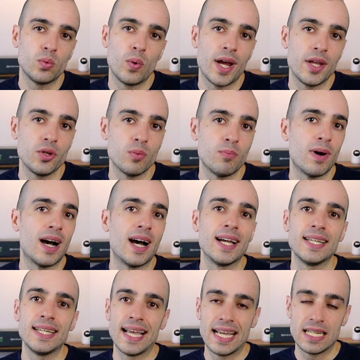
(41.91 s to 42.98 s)
when you
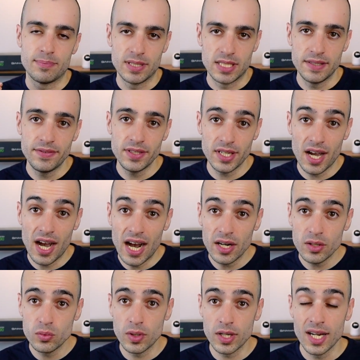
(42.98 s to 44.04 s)
buy a specific
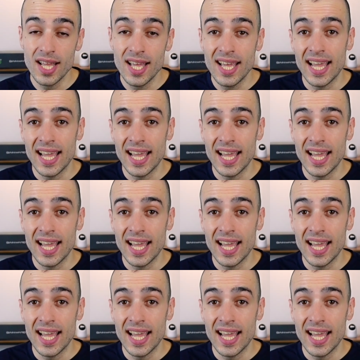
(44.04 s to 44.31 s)
hardware